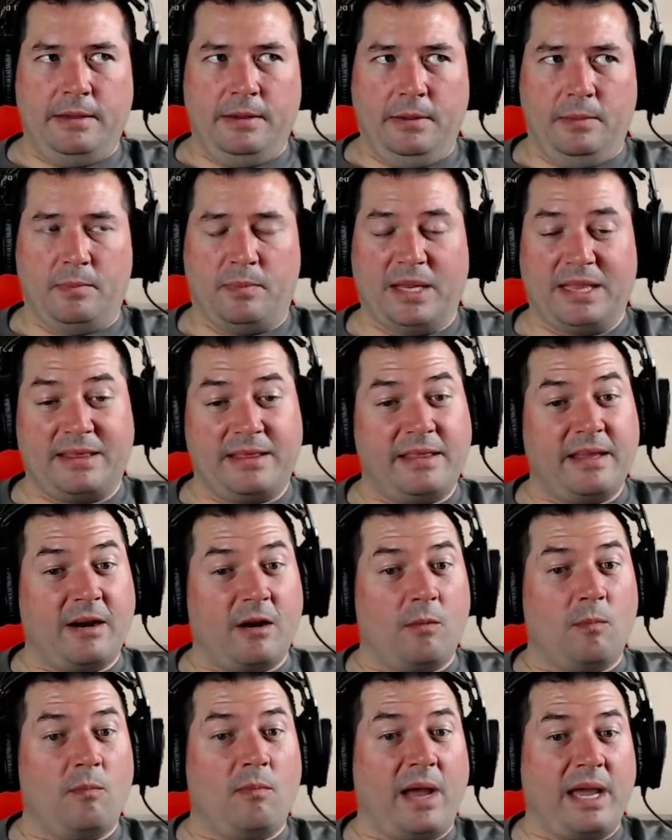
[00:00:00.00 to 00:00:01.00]
But there
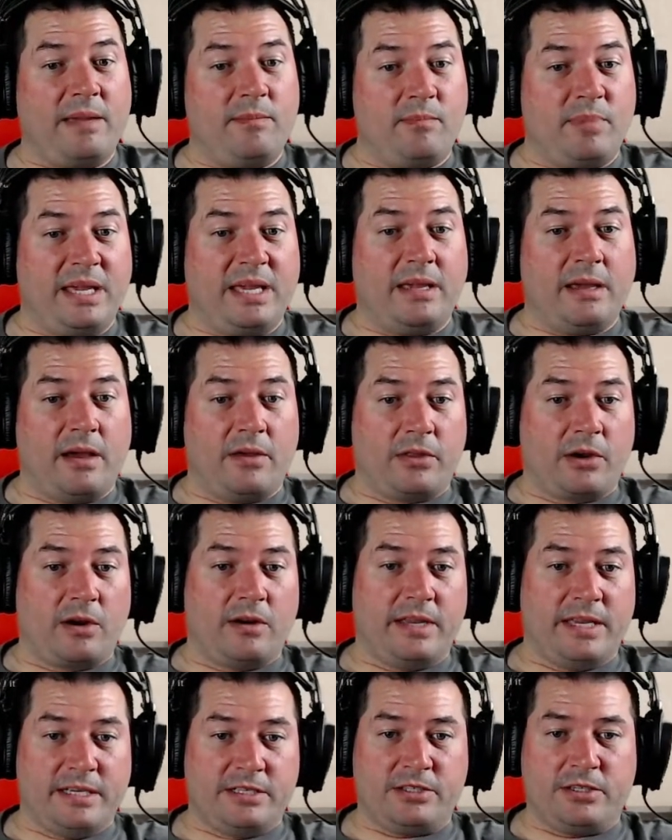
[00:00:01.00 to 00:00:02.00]
might be other
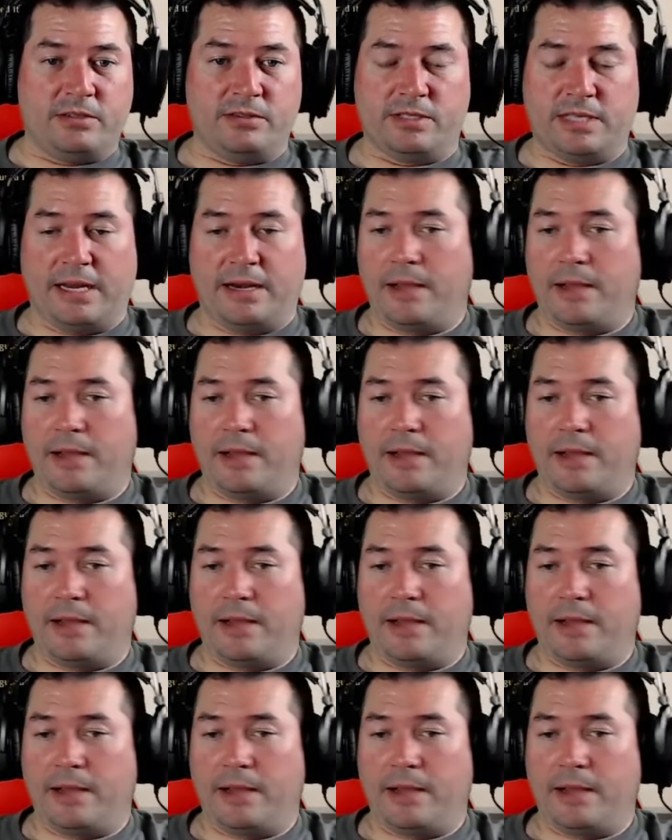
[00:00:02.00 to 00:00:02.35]
issues that